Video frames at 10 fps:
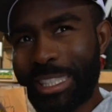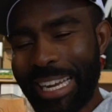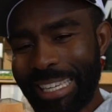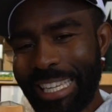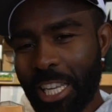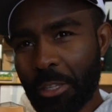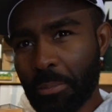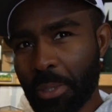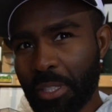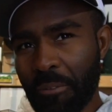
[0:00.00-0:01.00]
technique
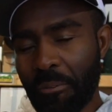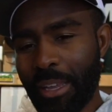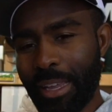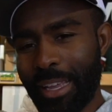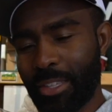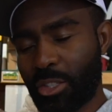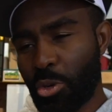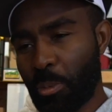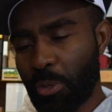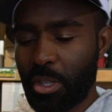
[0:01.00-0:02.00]
specific and
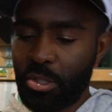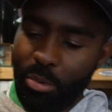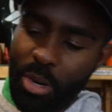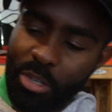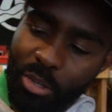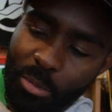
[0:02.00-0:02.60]
super situational,